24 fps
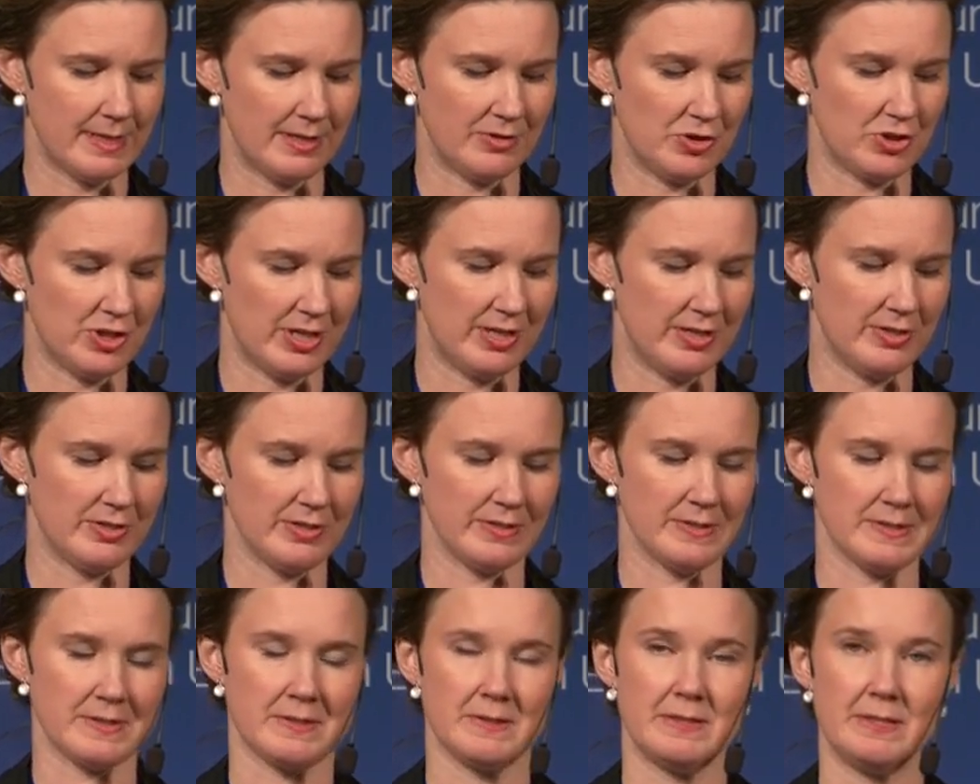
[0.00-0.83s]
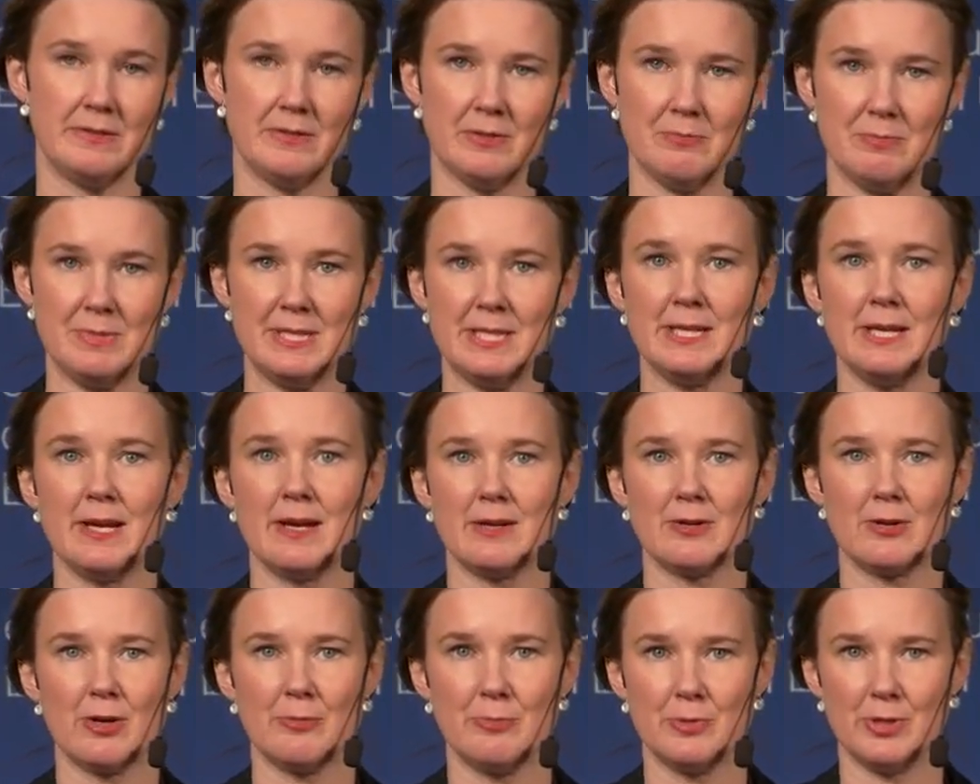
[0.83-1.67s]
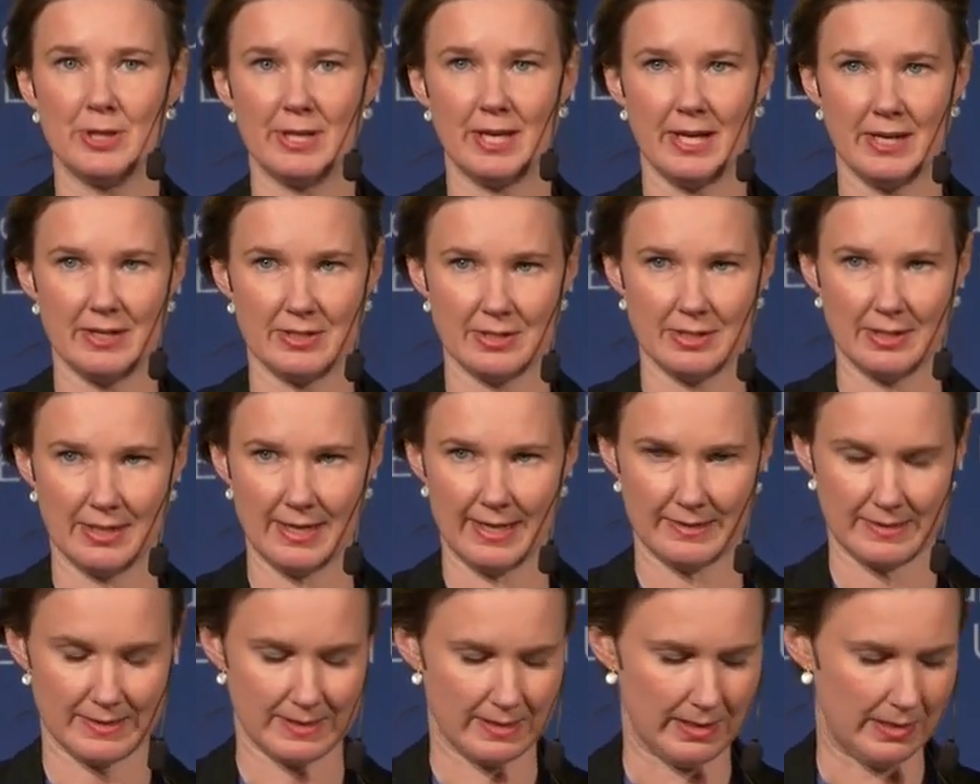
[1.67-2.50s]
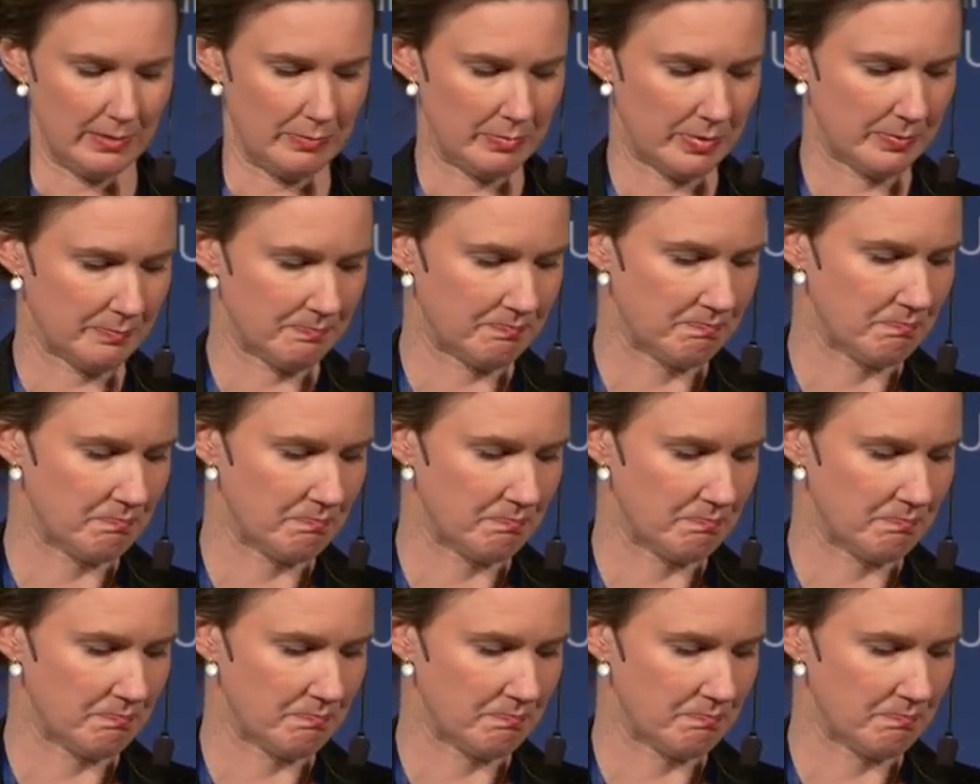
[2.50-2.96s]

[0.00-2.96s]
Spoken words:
and changes in the media and communication landscape.